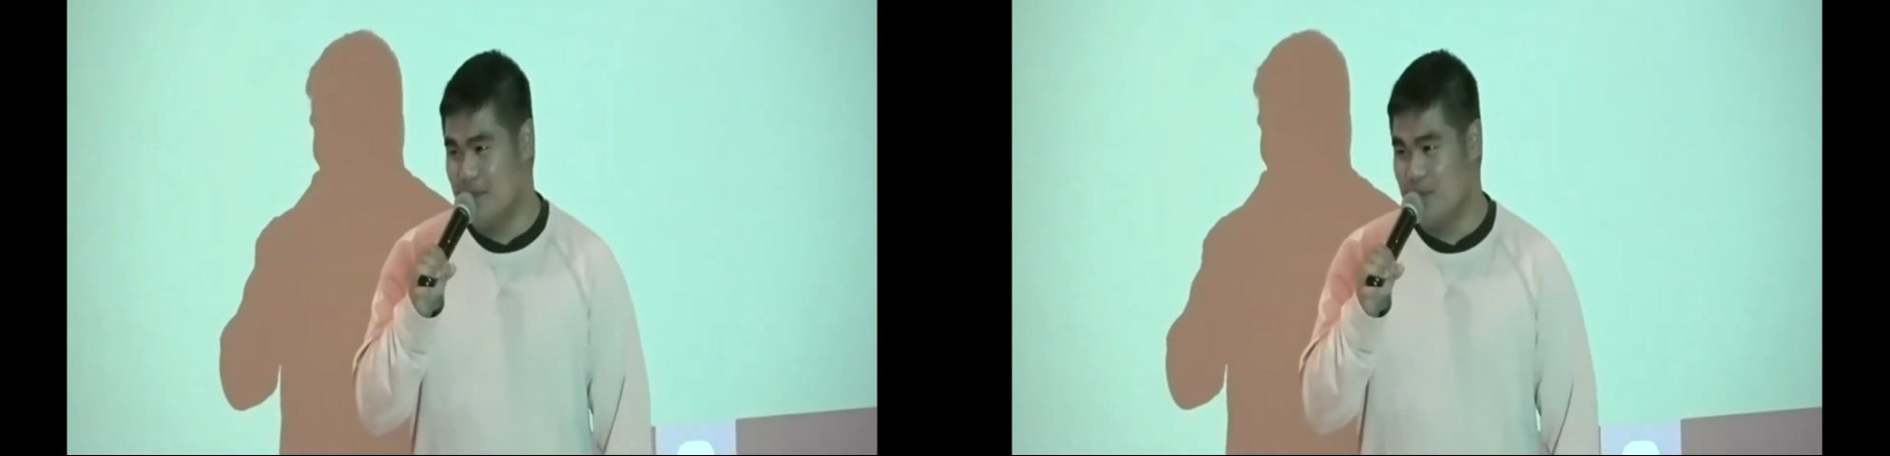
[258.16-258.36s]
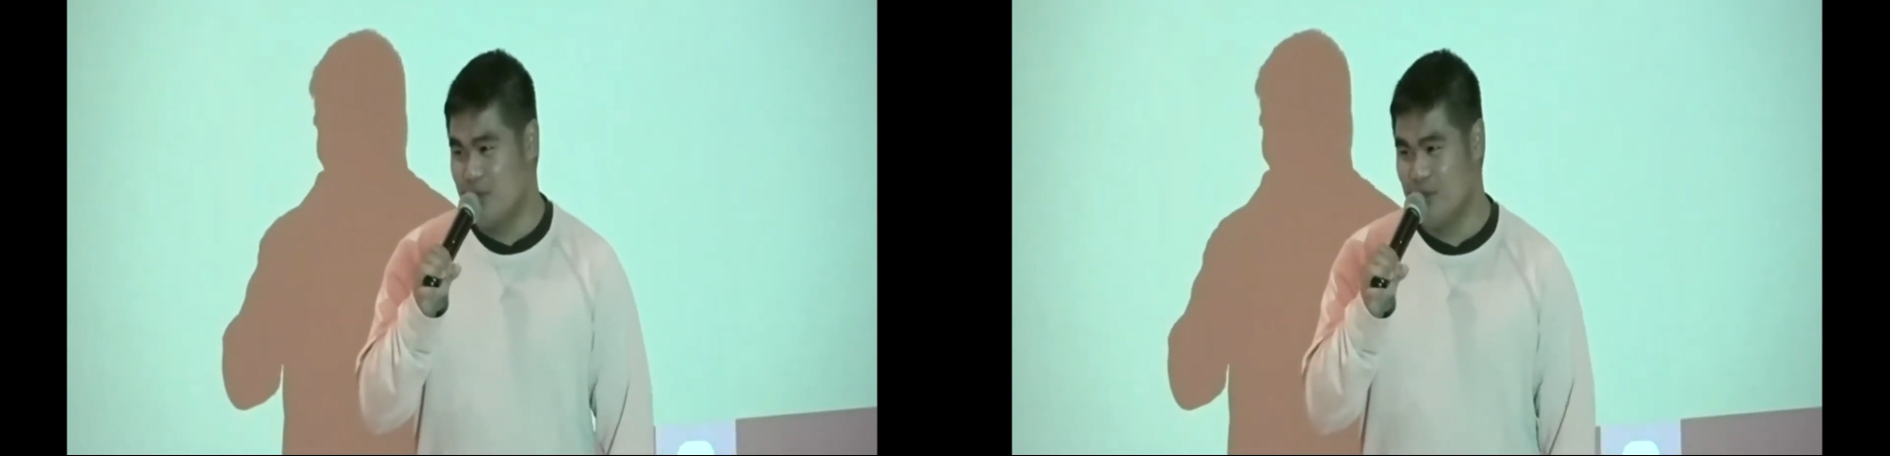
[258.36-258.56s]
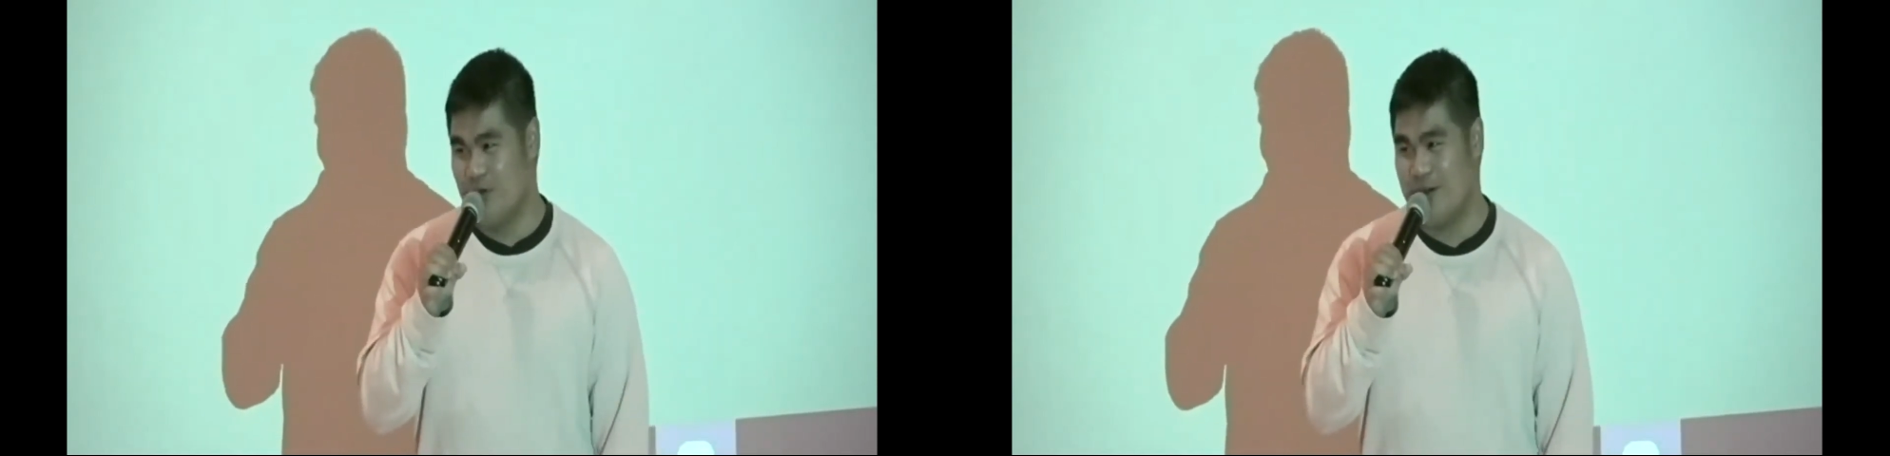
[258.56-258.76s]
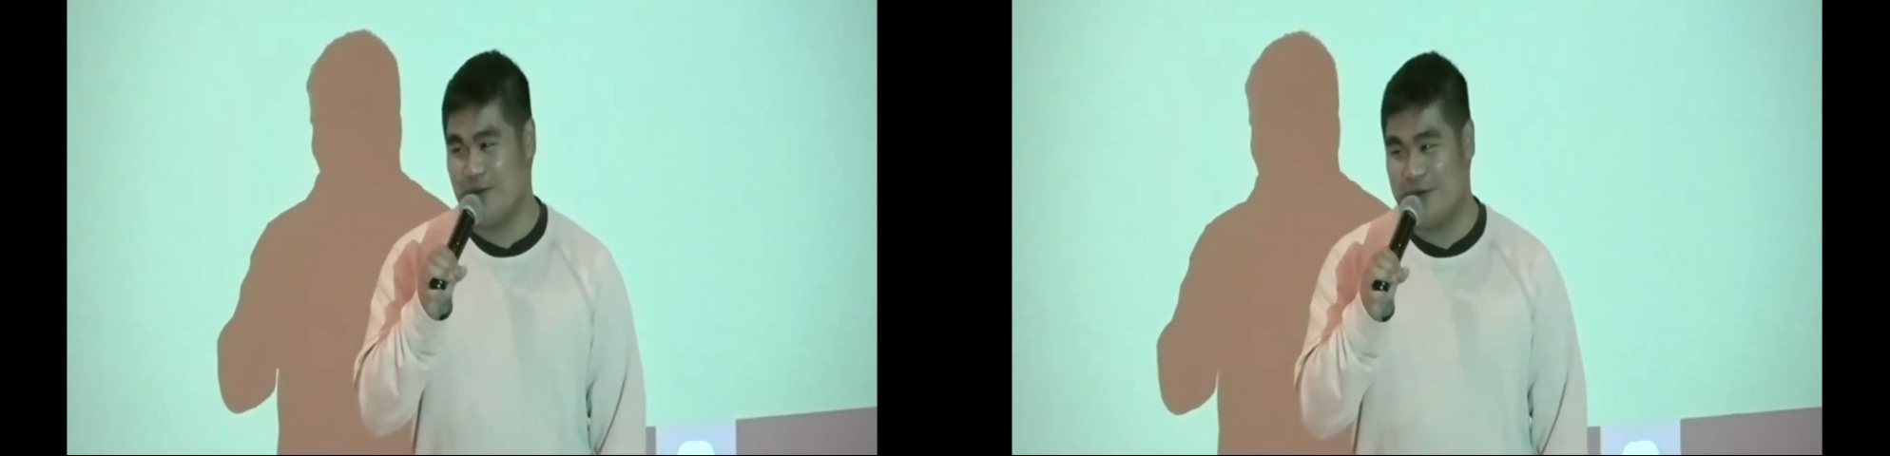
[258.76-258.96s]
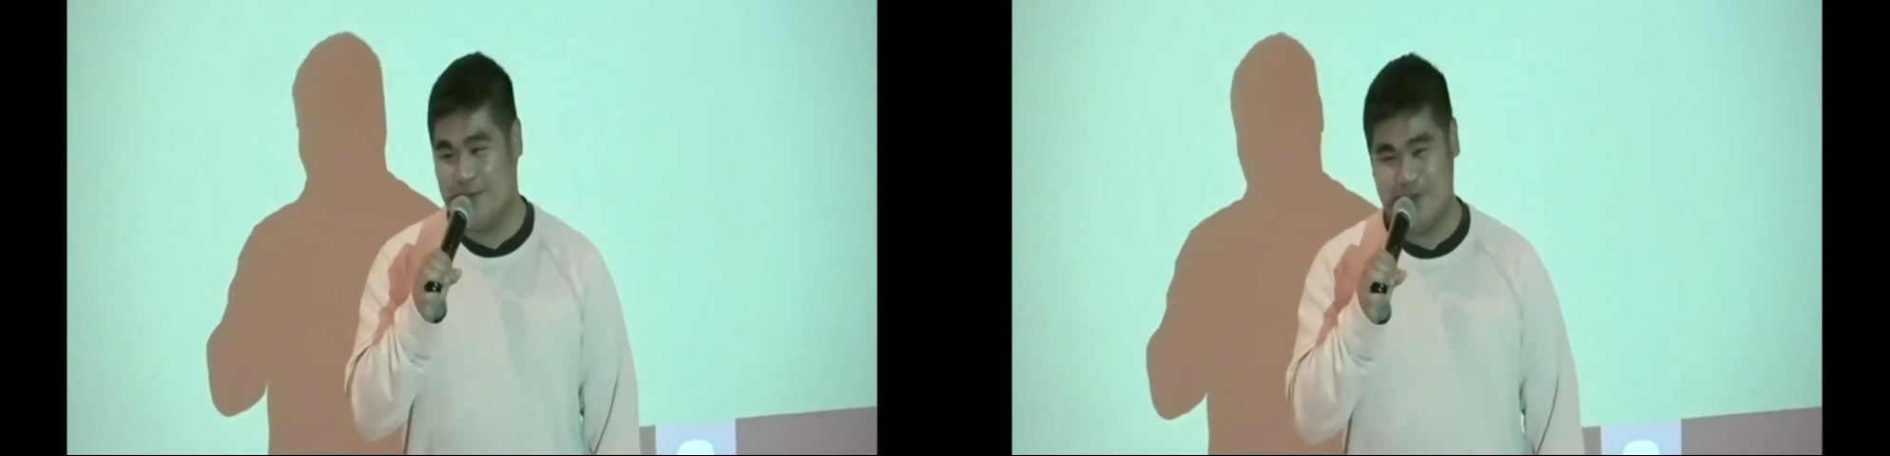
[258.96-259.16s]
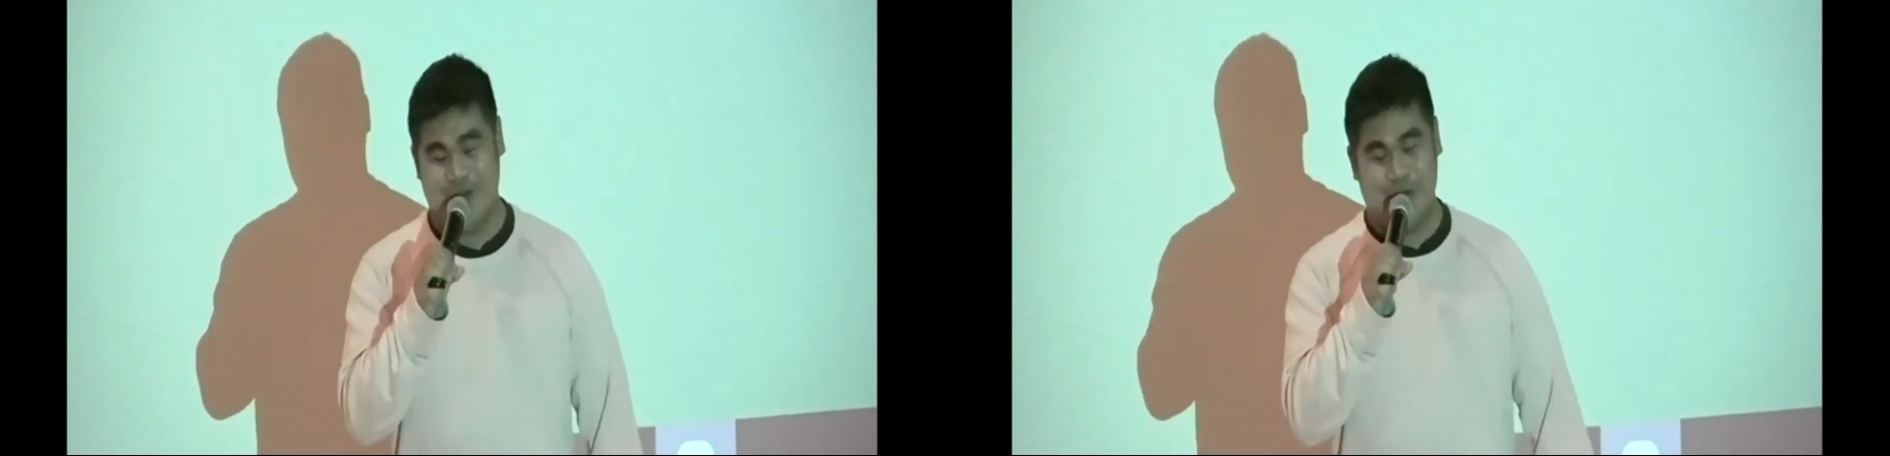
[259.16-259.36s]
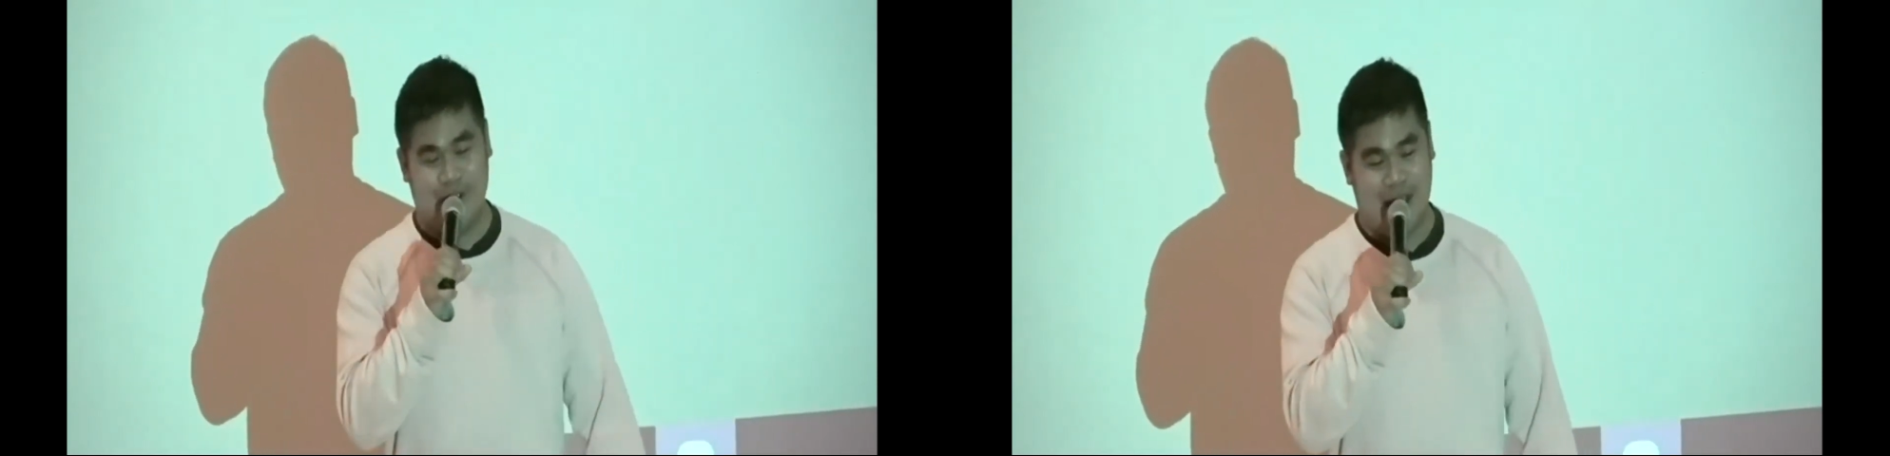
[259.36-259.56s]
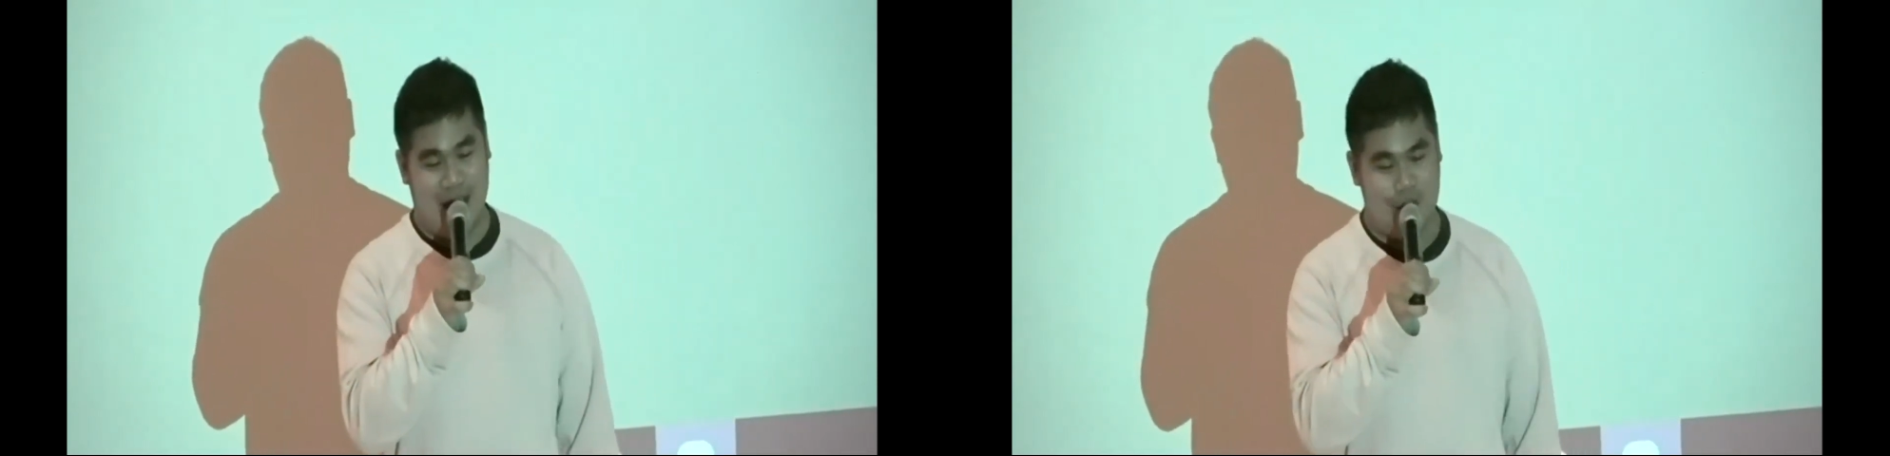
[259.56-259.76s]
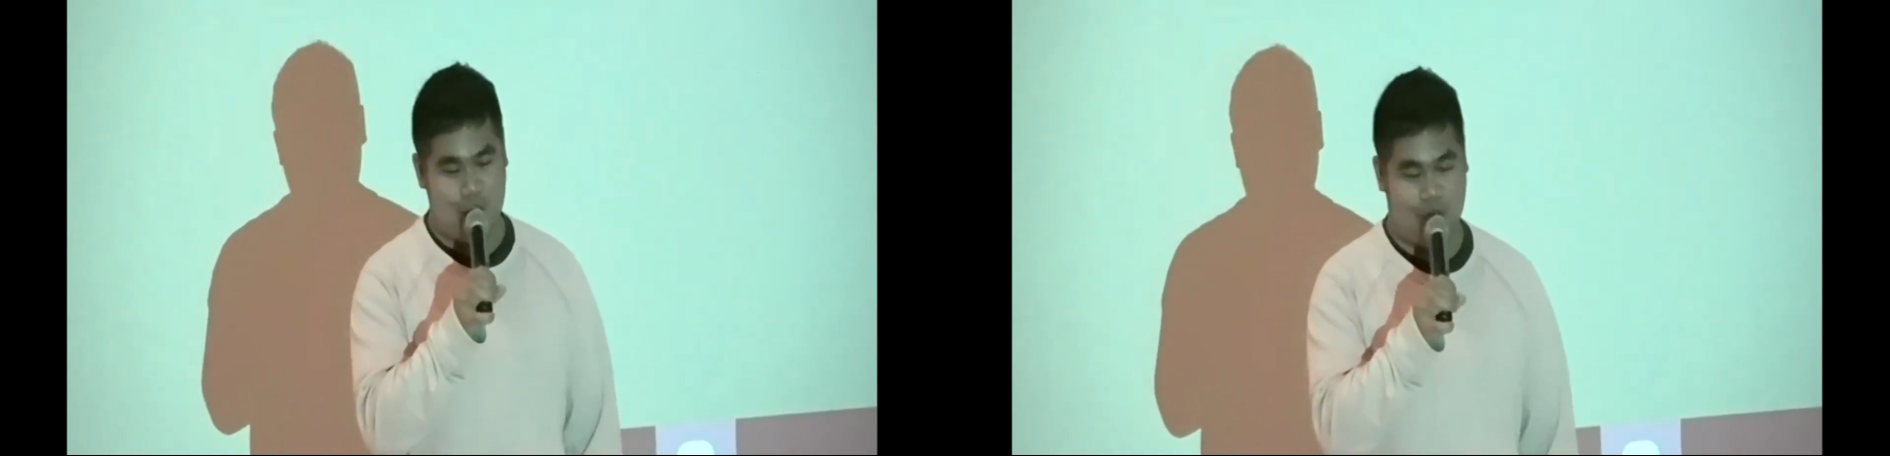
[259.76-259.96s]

but Frederick was the only guy who